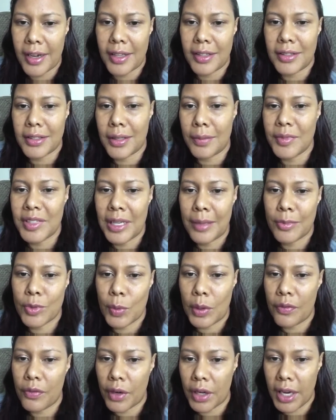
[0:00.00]
and sometimes
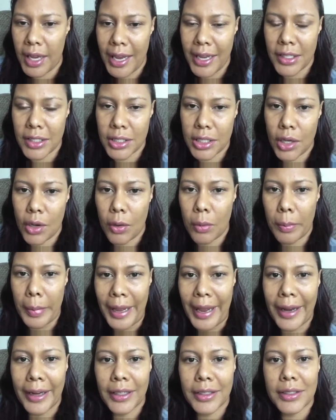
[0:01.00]
we forget to go
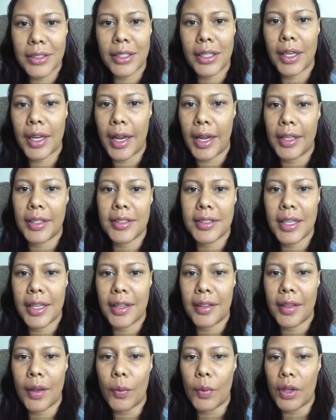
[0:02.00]
back to the
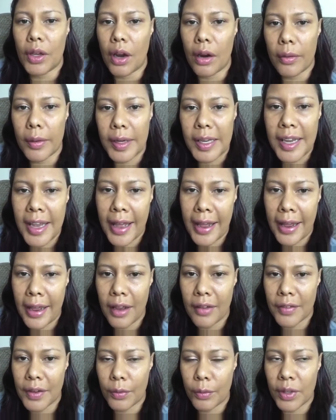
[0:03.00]
content that we already
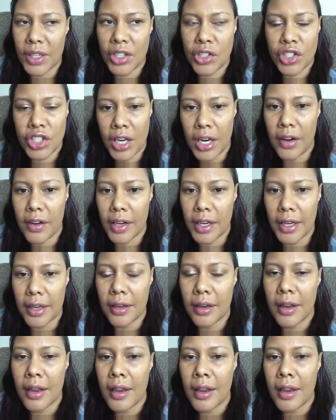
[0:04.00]
have and reshare it.